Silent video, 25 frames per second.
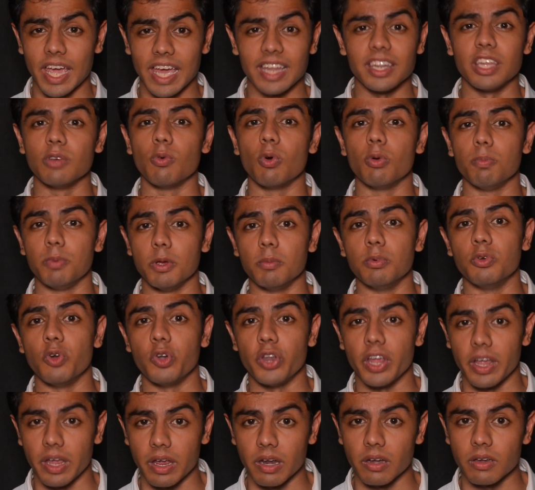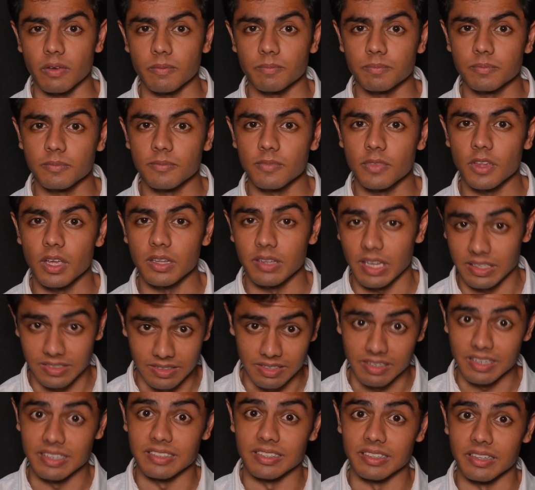and they won't be able to take it. That's
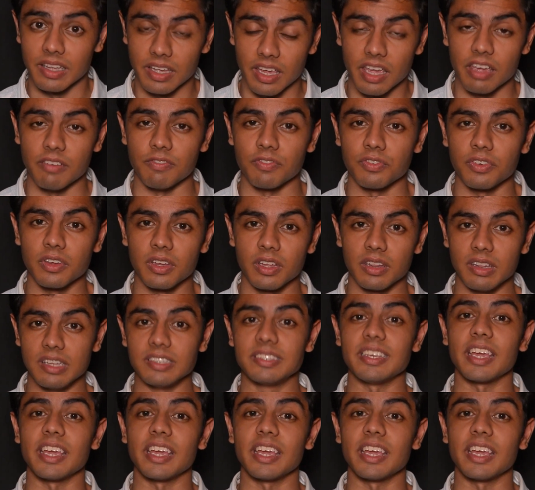the reason they gave. The